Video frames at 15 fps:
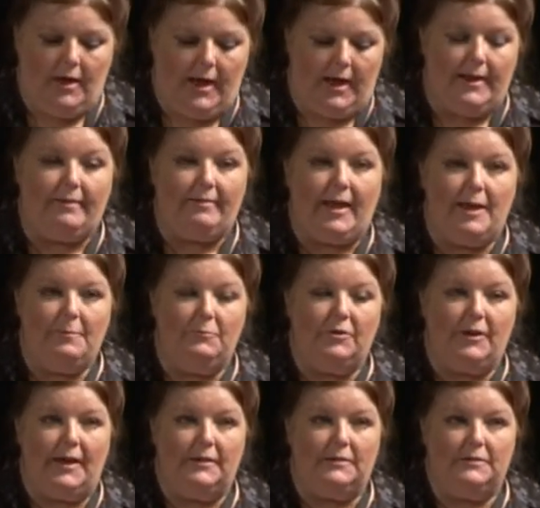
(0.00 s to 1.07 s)
And it's aimed
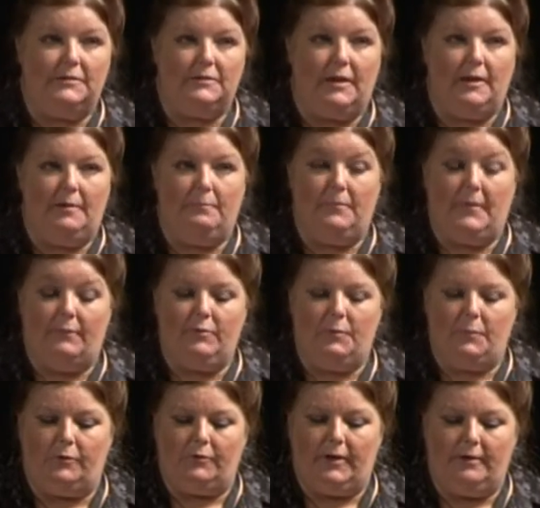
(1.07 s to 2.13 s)
at
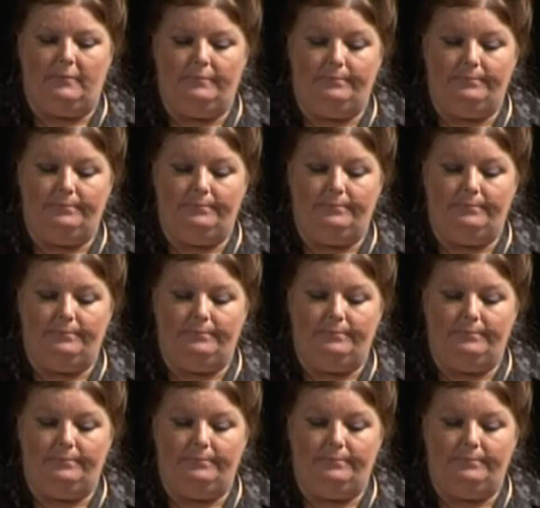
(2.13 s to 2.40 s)
everybody.